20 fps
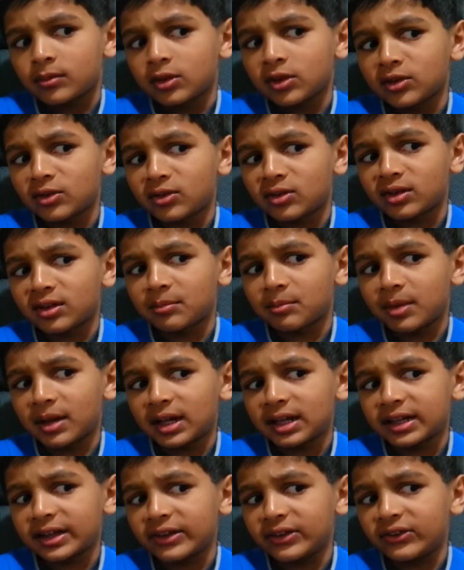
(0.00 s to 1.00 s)
New Orleans
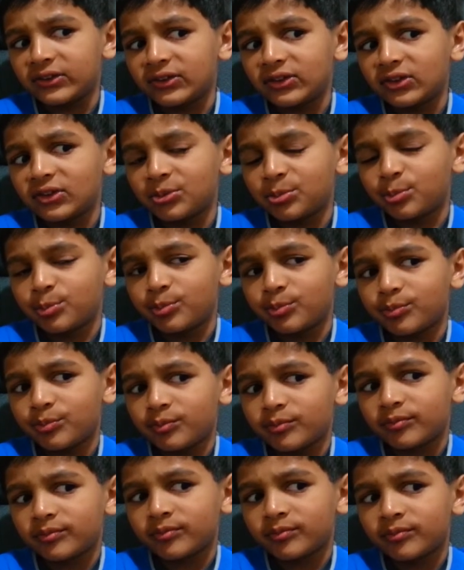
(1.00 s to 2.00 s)
Pelicans.
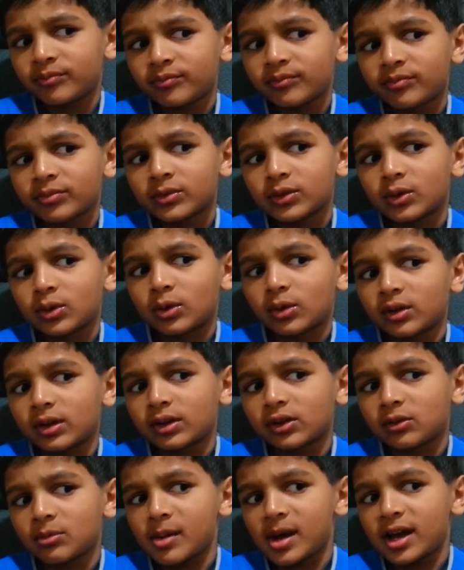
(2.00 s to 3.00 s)
Thirteenth.
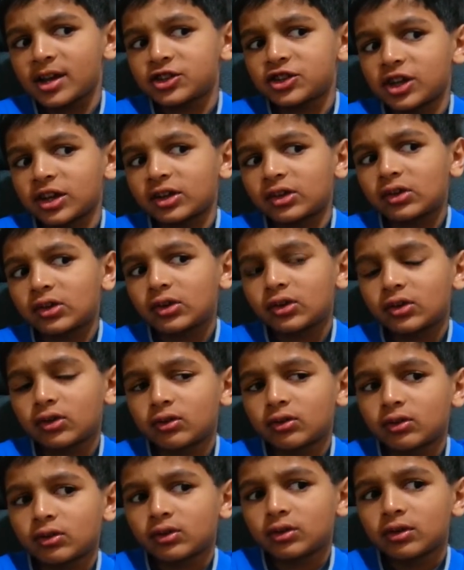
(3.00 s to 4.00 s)
Orlando Magic.
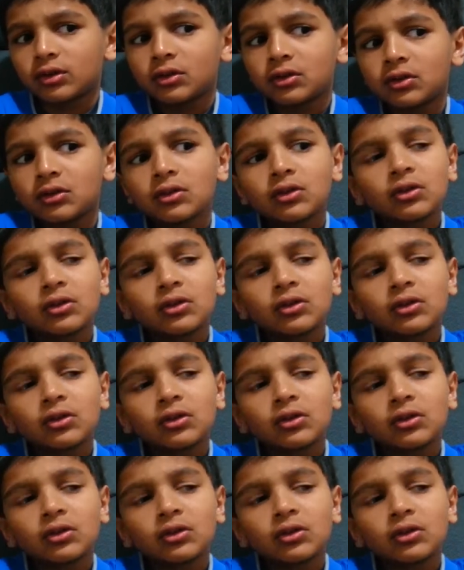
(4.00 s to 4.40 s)
Fourteenth.